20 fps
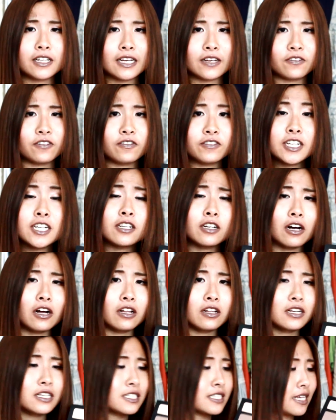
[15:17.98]
like $50,
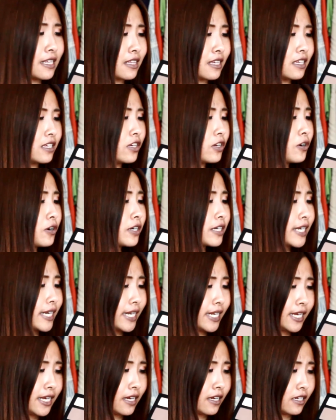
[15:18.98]
I think you're
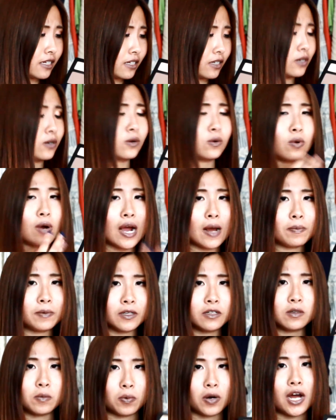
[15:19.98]
getting a crap
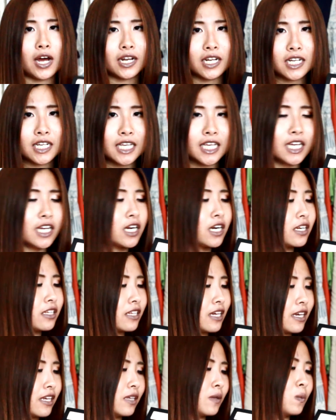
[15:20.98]
load of product here
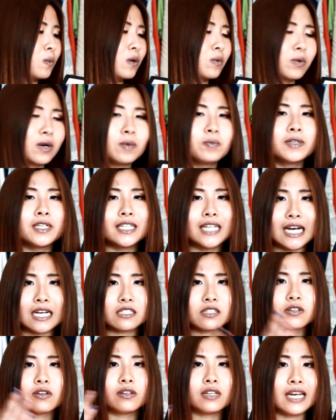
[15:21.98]
that will probably
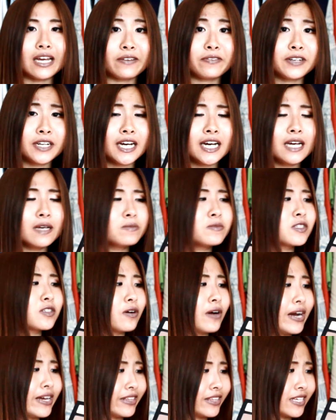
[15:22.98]
last you a lifetime. So
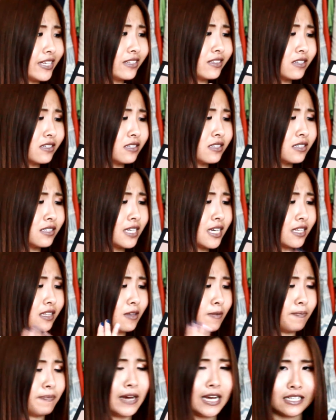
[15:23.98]
I think this is like
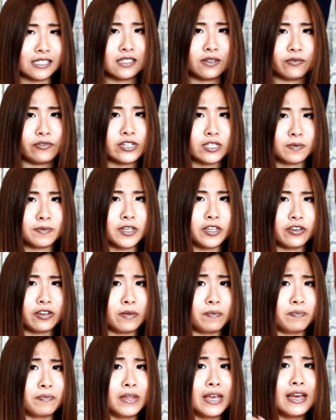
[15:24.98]
the best investment you
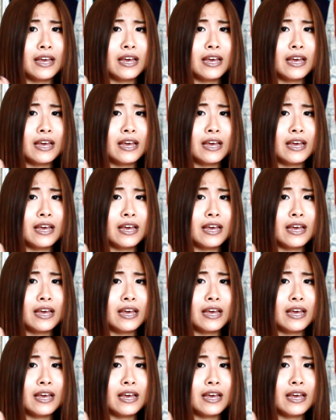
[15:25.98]
can